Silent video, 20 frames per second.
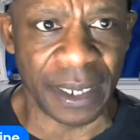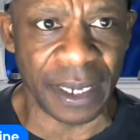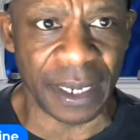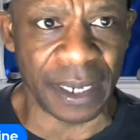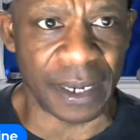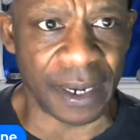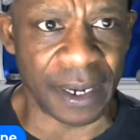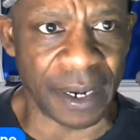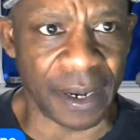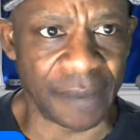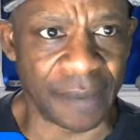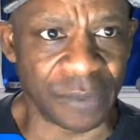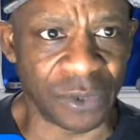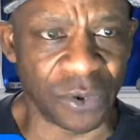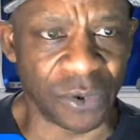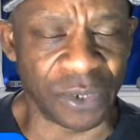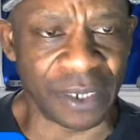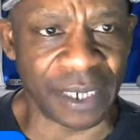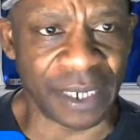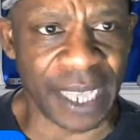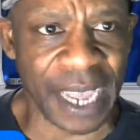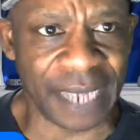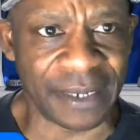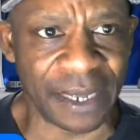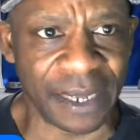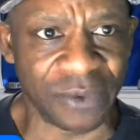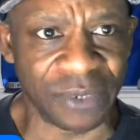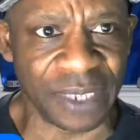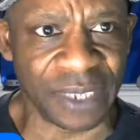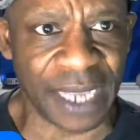and they
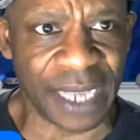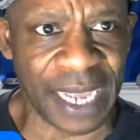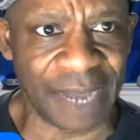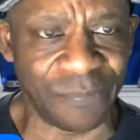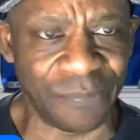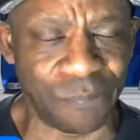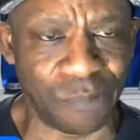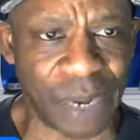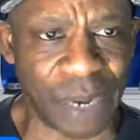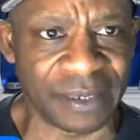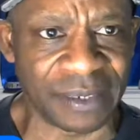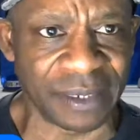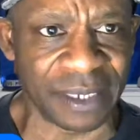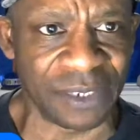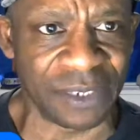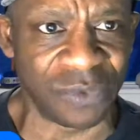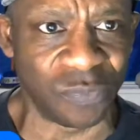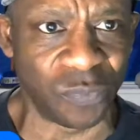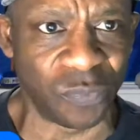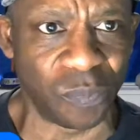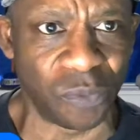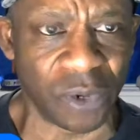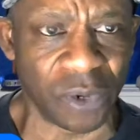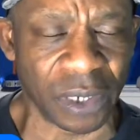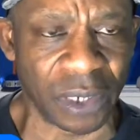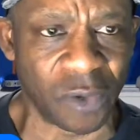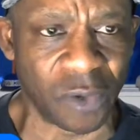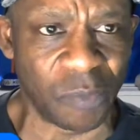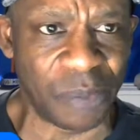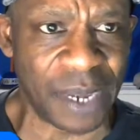only have basically Brook
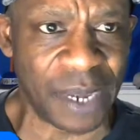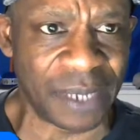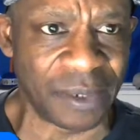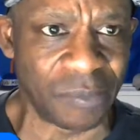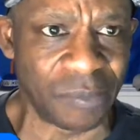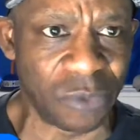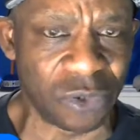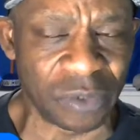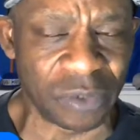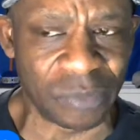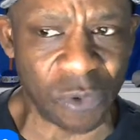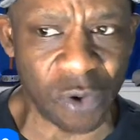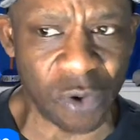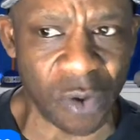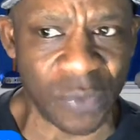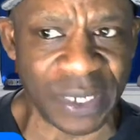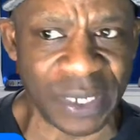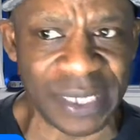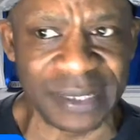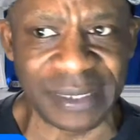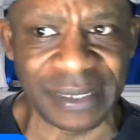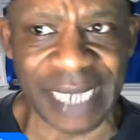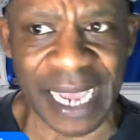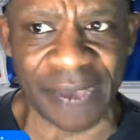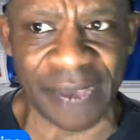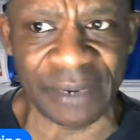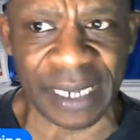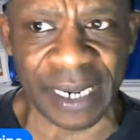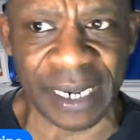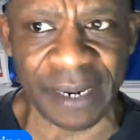Lopez and Mutomoro when he's
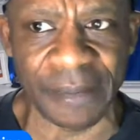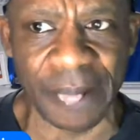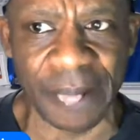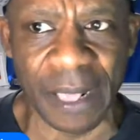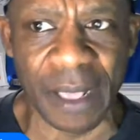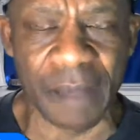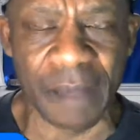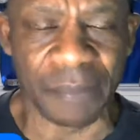down there.